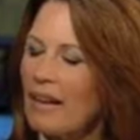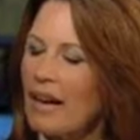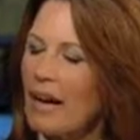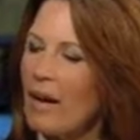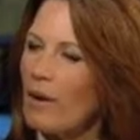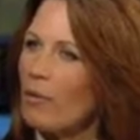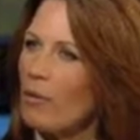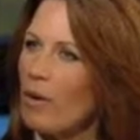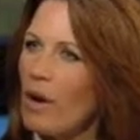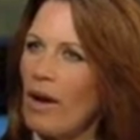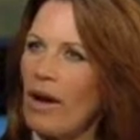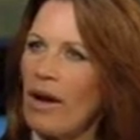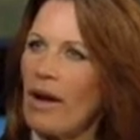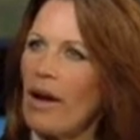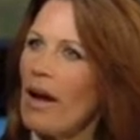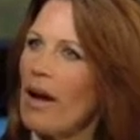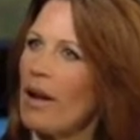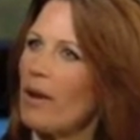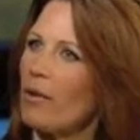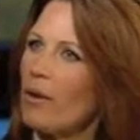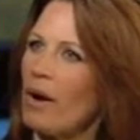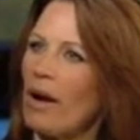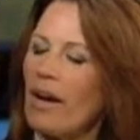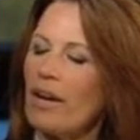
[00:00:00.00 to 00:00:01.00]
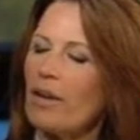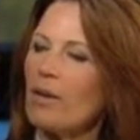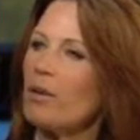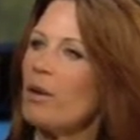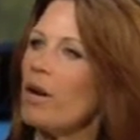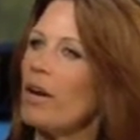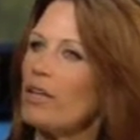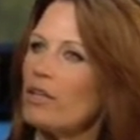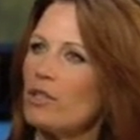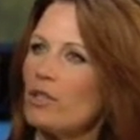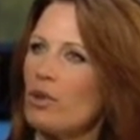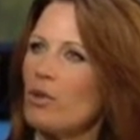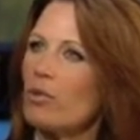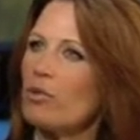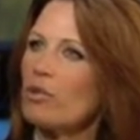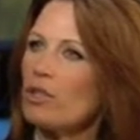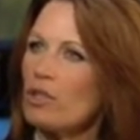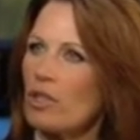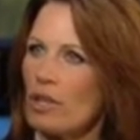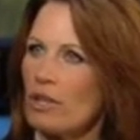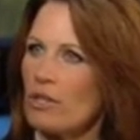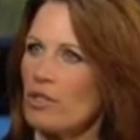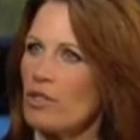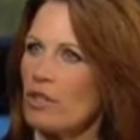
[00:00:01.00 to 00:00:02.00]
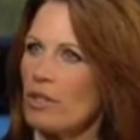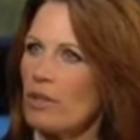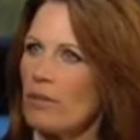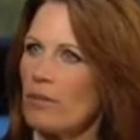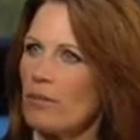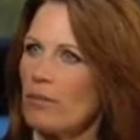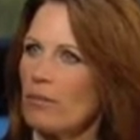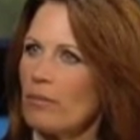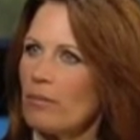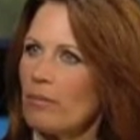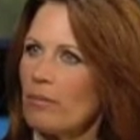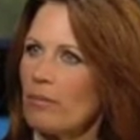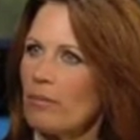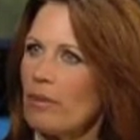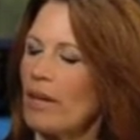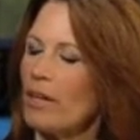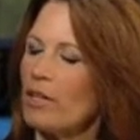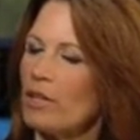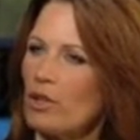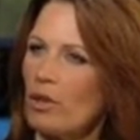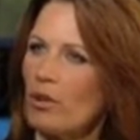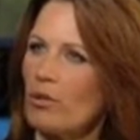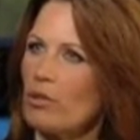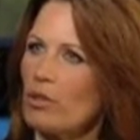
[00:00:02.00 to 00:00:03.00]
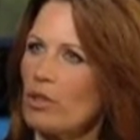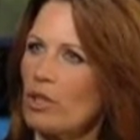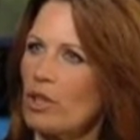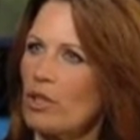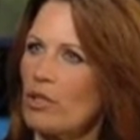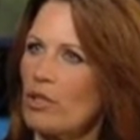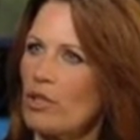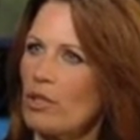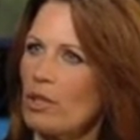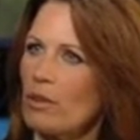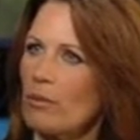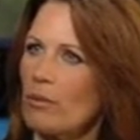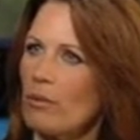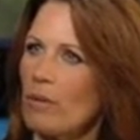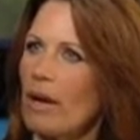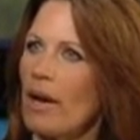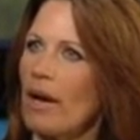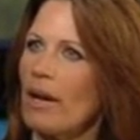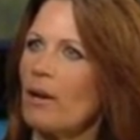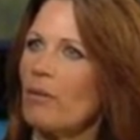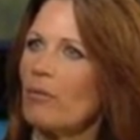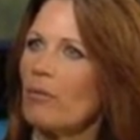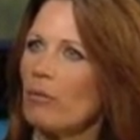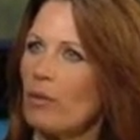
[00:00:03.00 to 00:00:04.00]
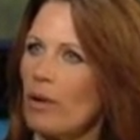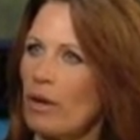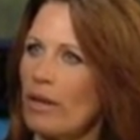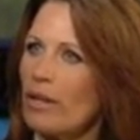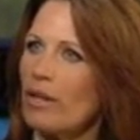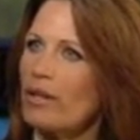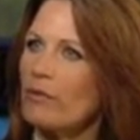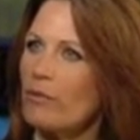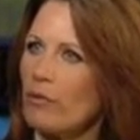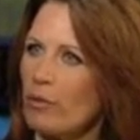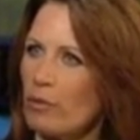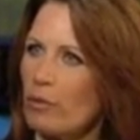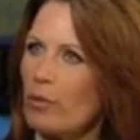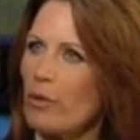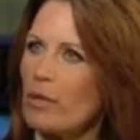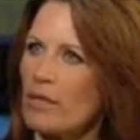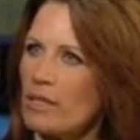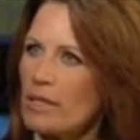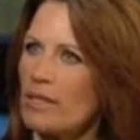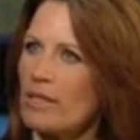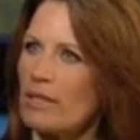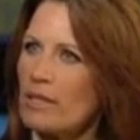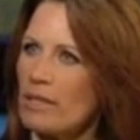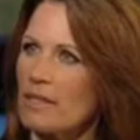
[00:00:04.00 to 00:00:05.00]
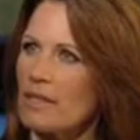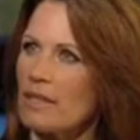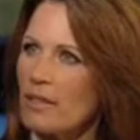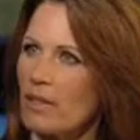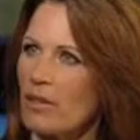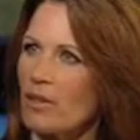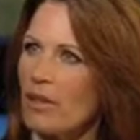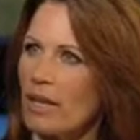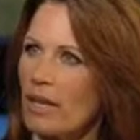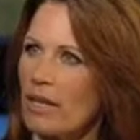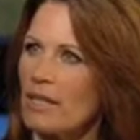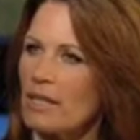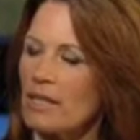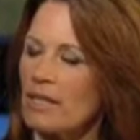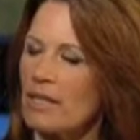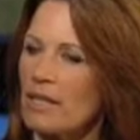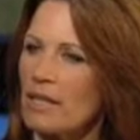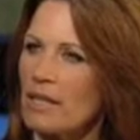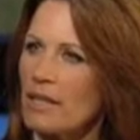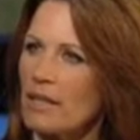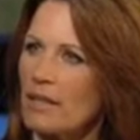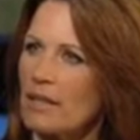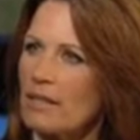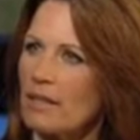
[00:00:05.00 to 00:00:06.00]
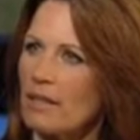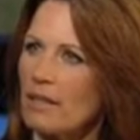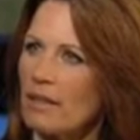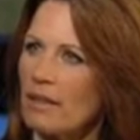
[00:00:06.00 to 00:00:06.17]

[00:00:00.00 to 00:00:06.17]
I don't judge them. I don't judge them. I am running for presidency of the United States.